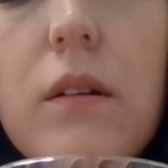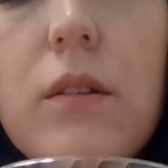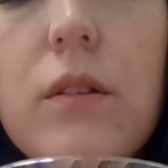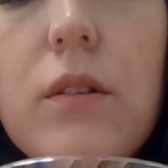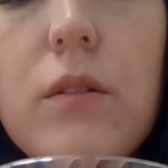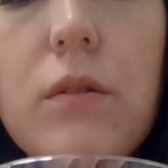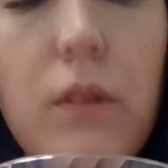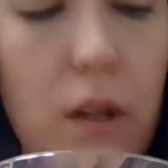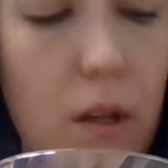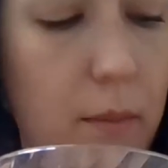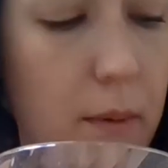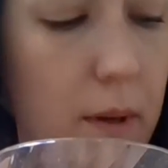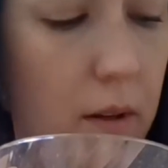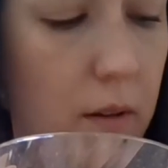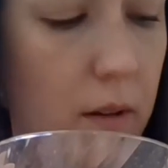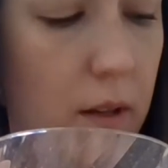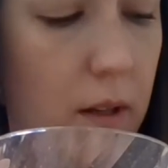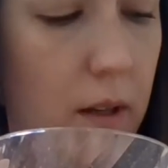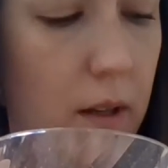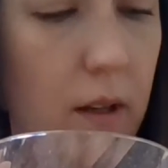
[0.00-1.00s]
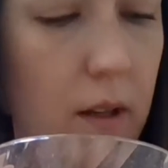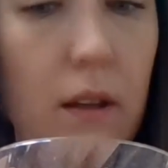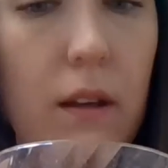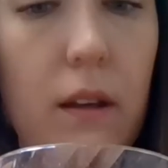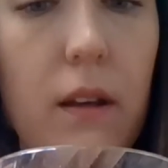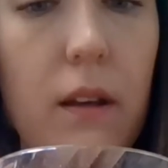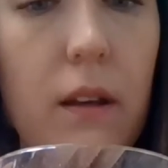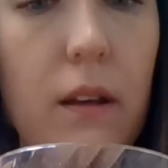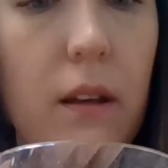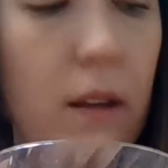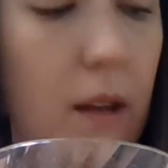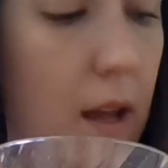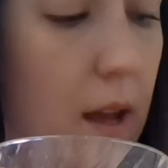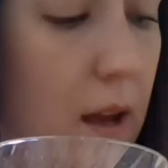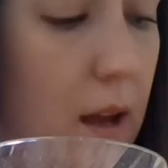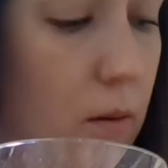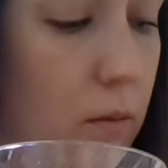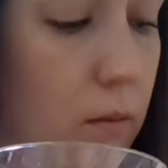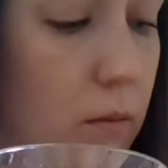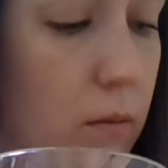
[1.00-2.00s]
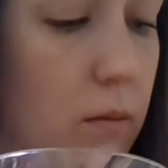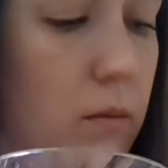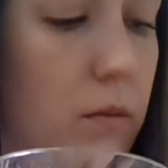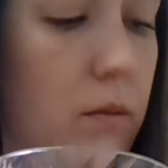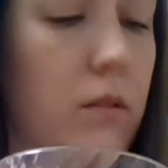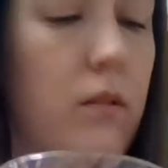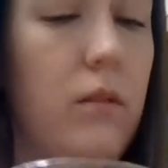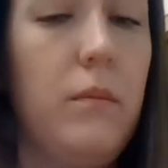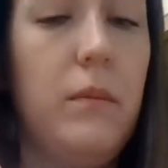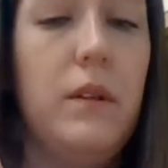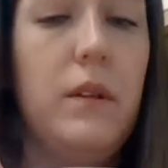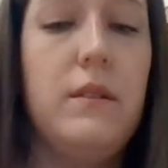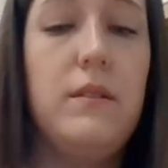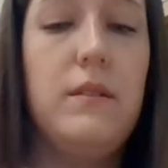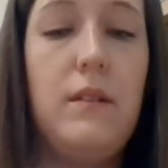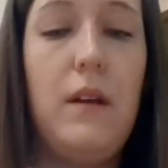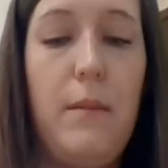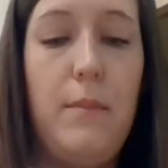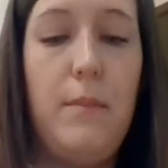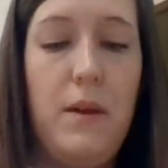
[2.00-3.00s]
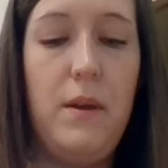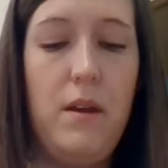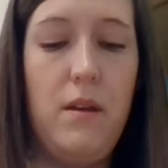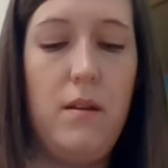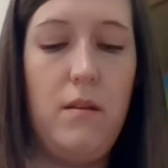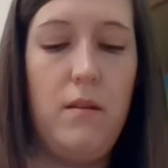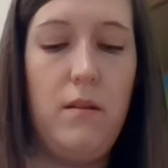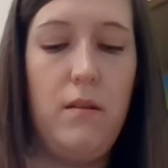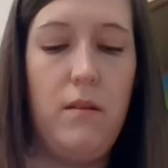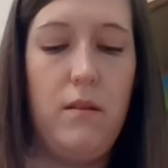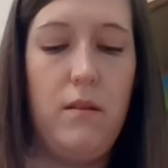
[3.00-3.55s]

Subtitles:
which is right about now. So I'm going to stop it.